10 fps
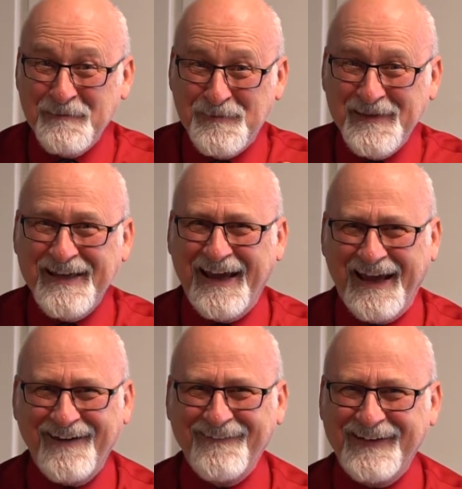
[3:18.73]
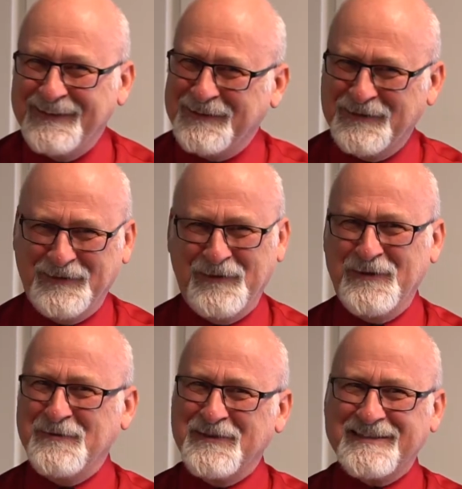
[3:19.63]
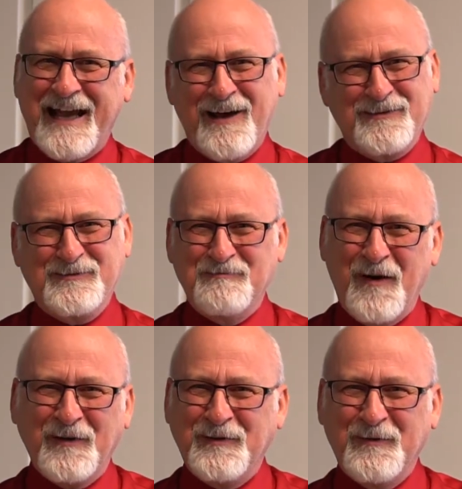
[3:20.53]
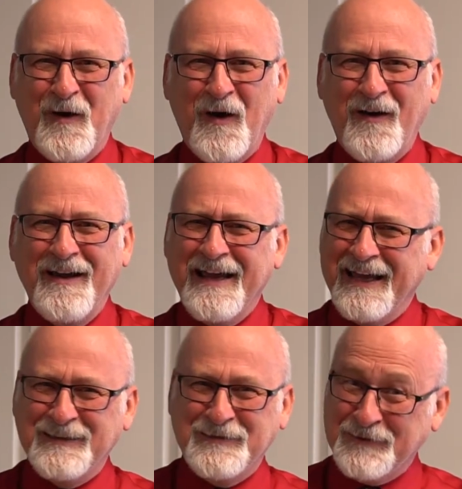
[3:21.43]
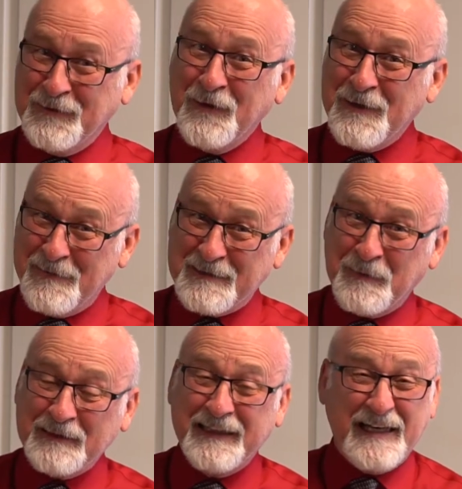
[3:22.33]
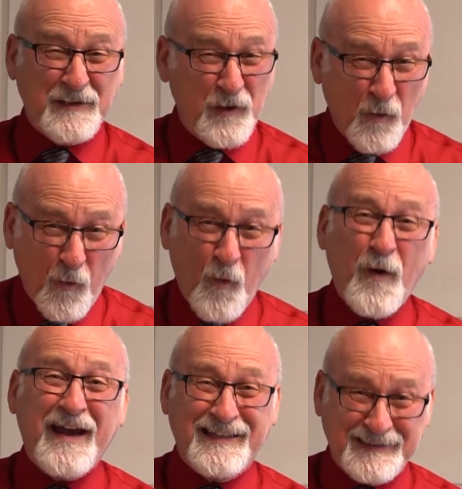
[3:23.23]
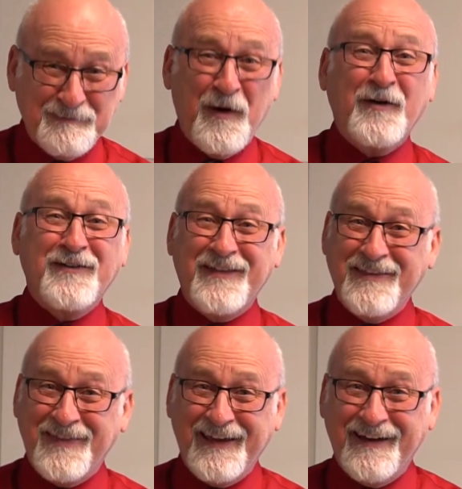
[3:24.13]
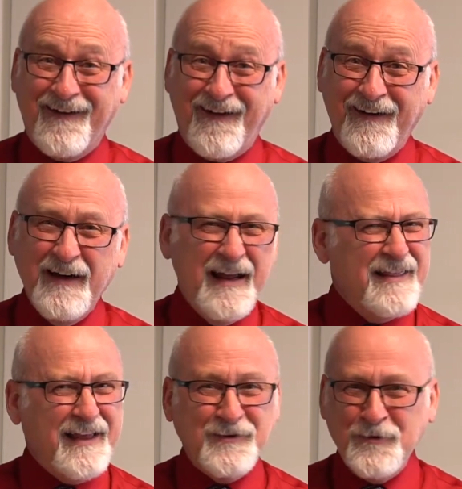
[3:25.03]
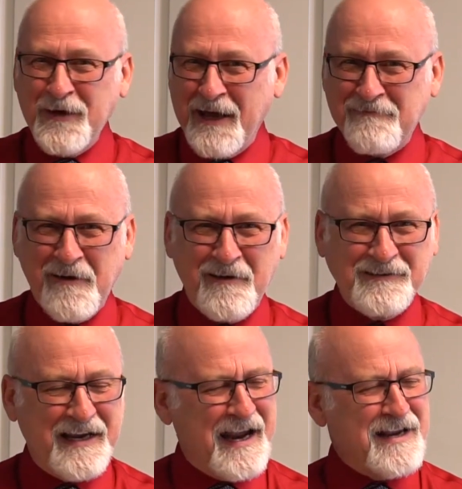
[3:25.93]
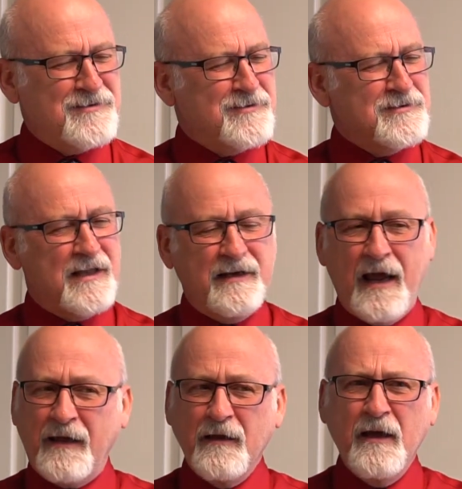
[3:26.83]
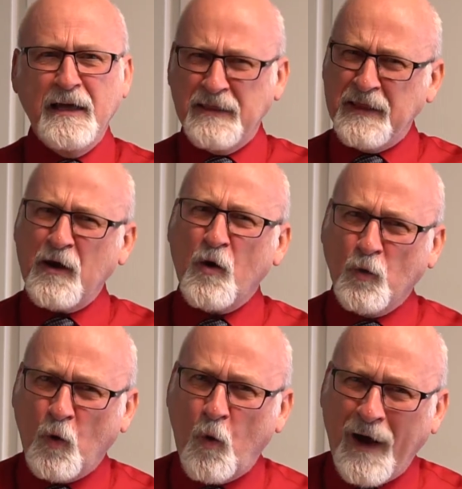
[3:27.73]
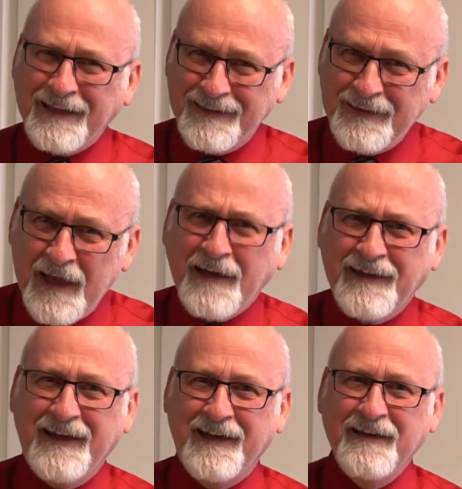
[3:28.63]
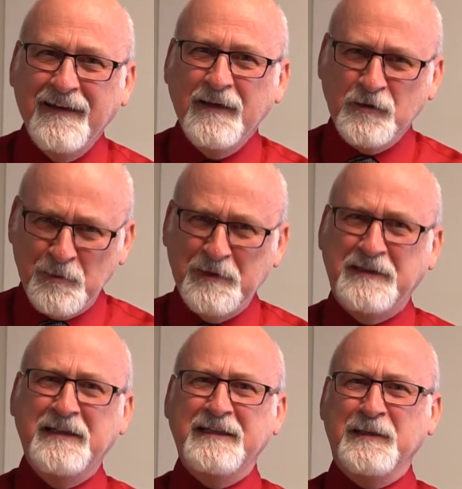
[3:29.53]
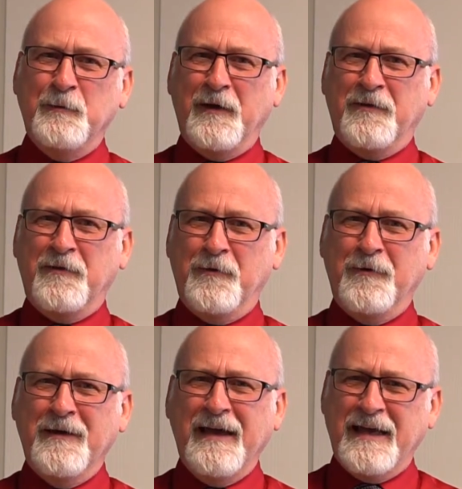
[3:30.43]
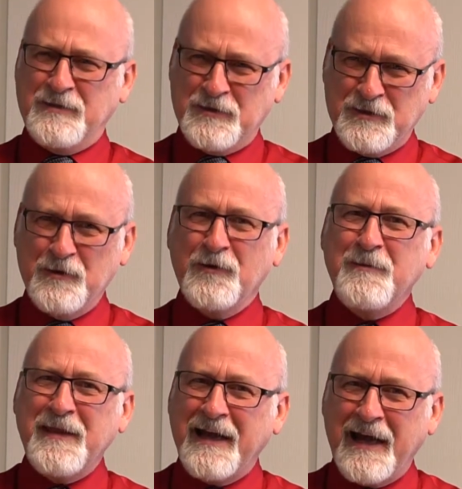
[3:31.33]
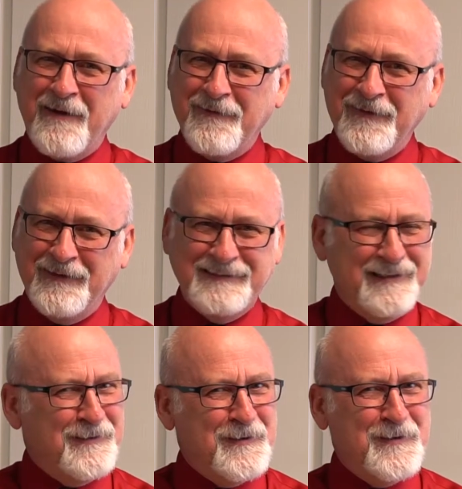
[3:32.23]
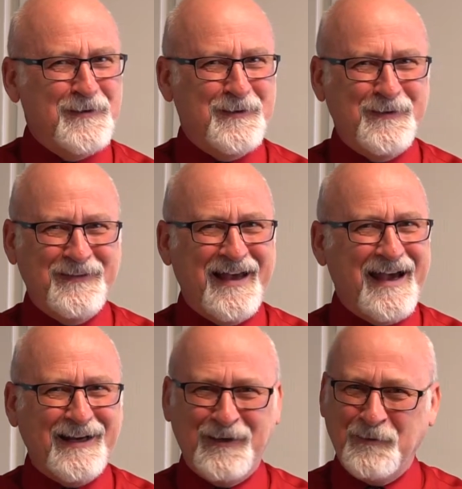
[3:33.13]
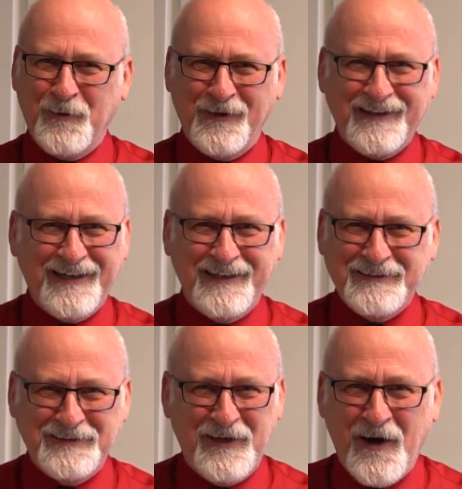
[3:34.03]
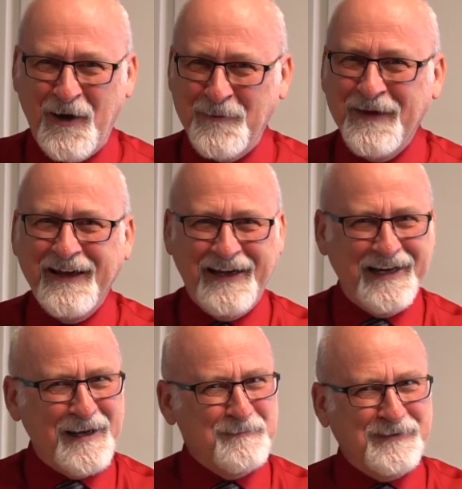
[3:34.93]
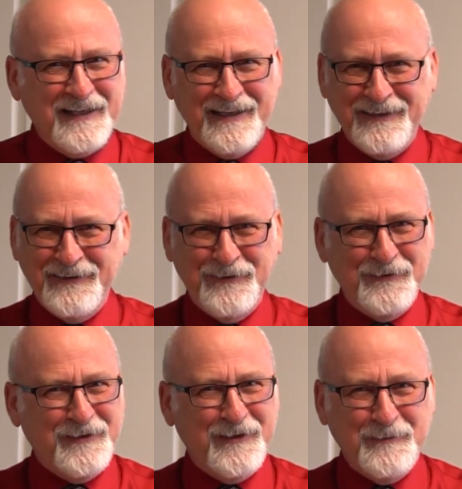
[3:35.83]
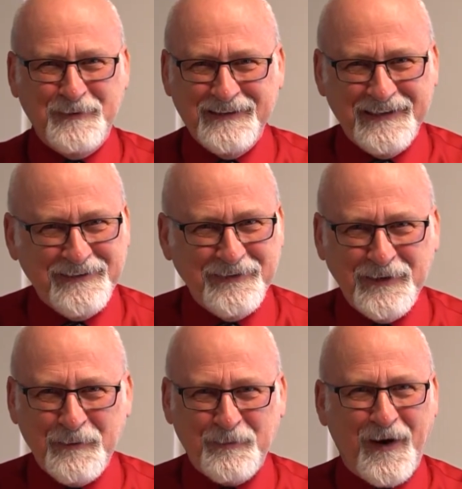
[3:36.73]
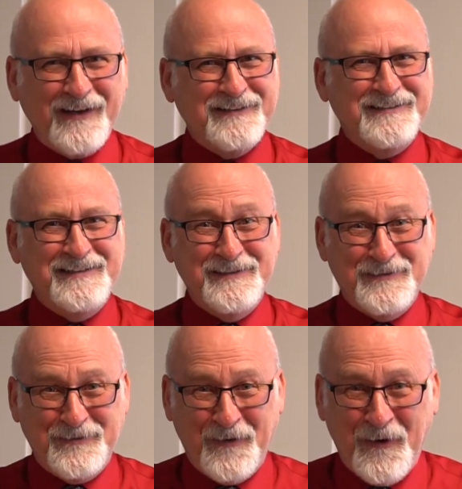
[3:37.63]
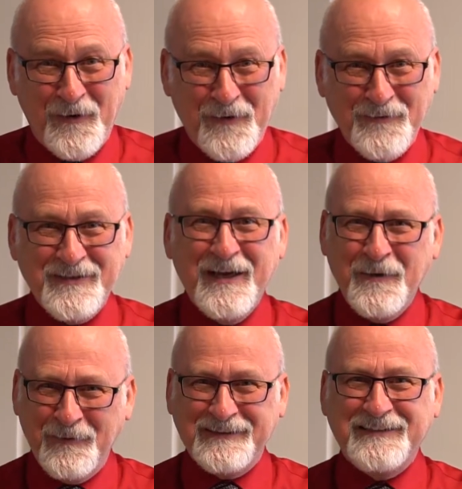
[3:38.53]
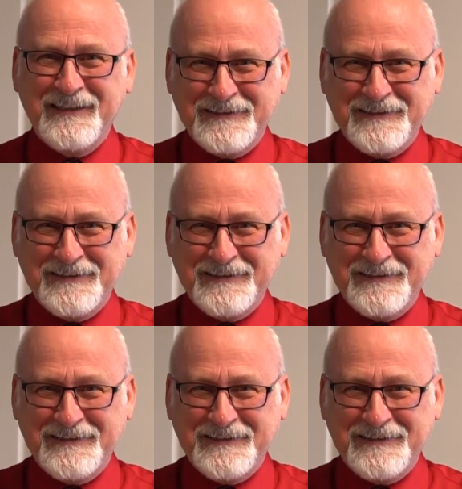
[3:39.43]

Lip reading: Be arrogant. Show them just how smart you are, and show them especially that you're way smarter than they are, that you have all the answers, and they are quite lucky to be dealing with you. And show them that arrogance, and that'll work like a charm. And I'm telling you, they'll be leaving your practice in droves with such